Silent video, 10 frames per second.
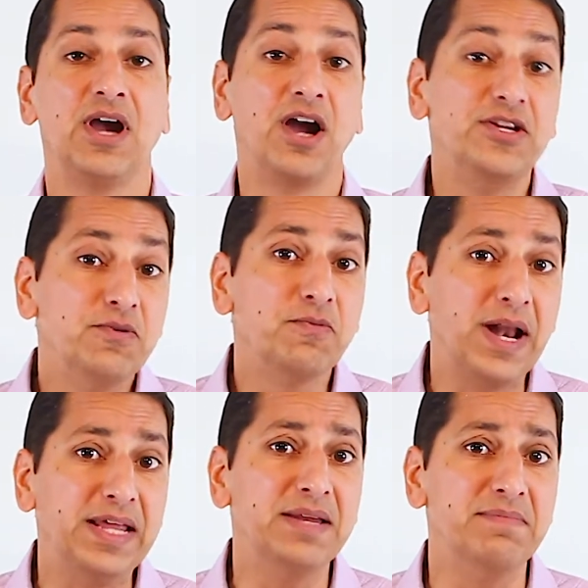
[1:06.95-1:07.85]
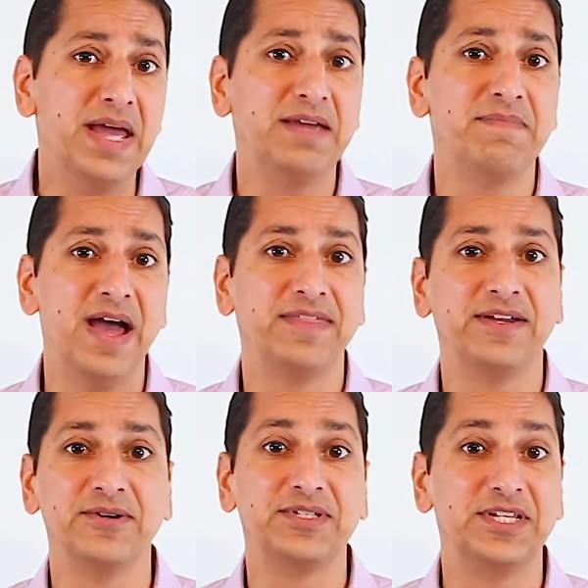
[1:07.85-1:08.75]
Are you ready to make math
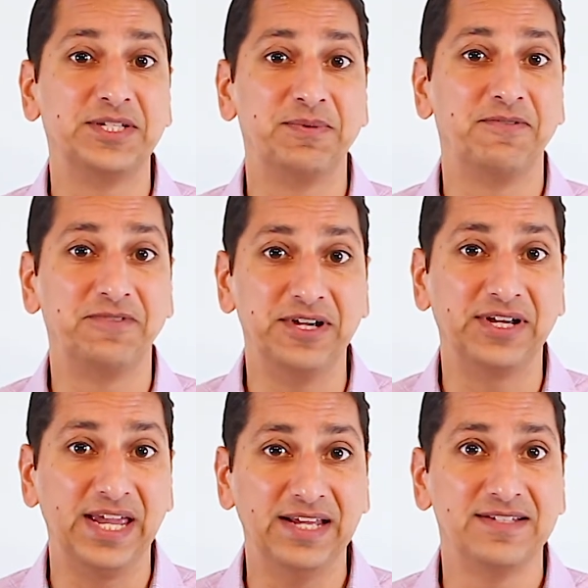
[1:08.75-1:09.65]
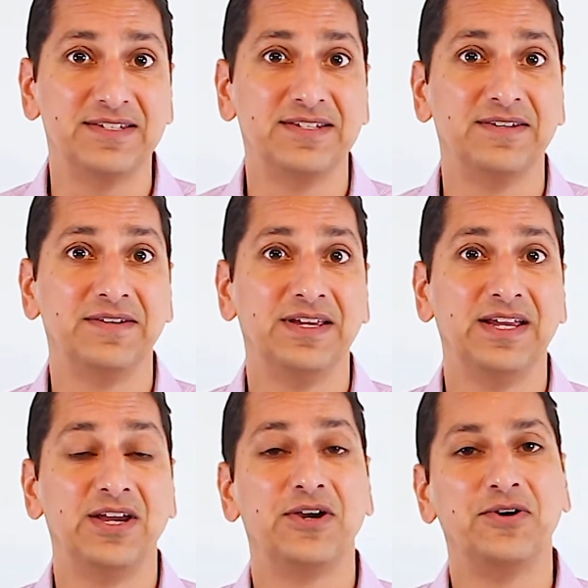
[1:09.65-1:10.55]
irresistible for your kids?
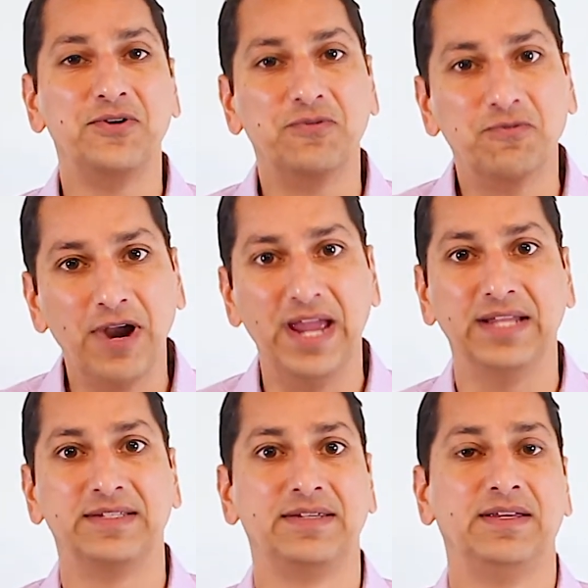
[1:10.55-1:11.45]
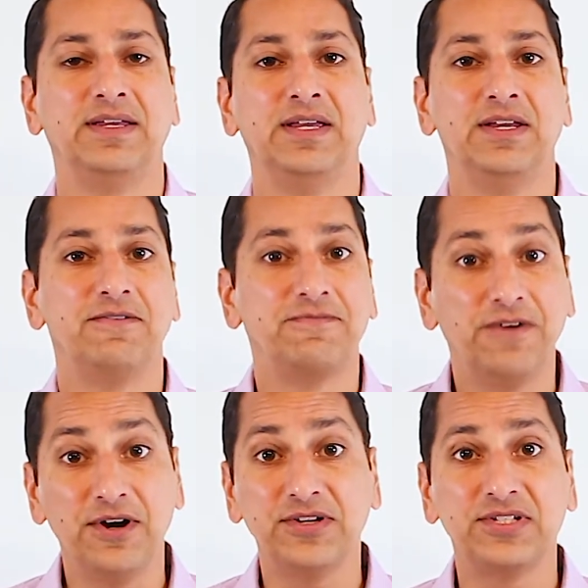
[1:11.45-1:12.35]
Great.
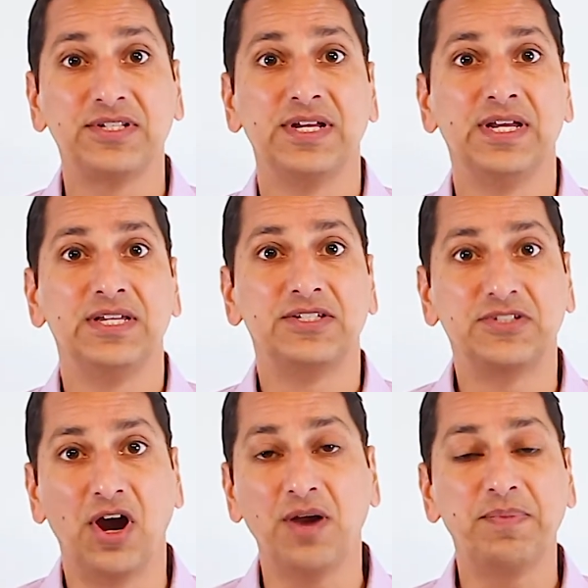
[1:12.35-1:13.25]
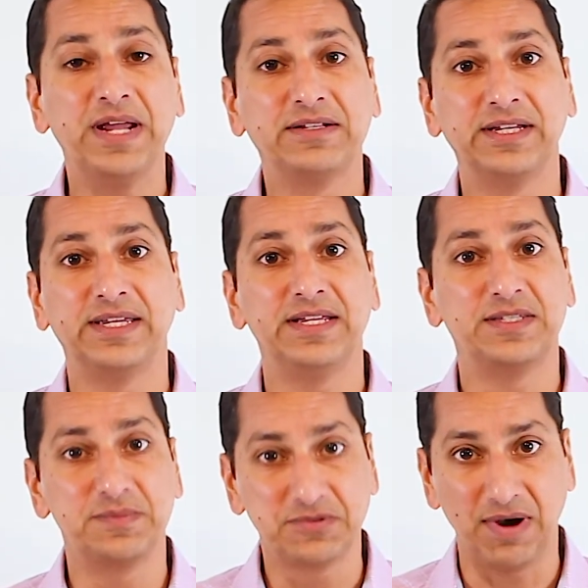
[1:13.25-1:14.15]
First, start by clicking
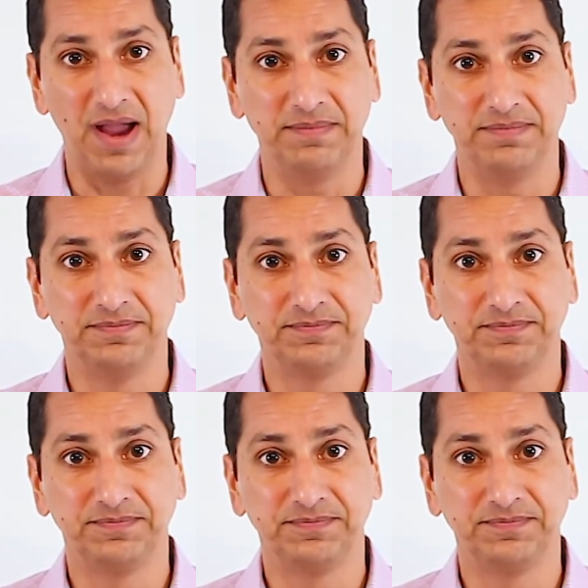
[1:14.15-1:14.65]
subscribe.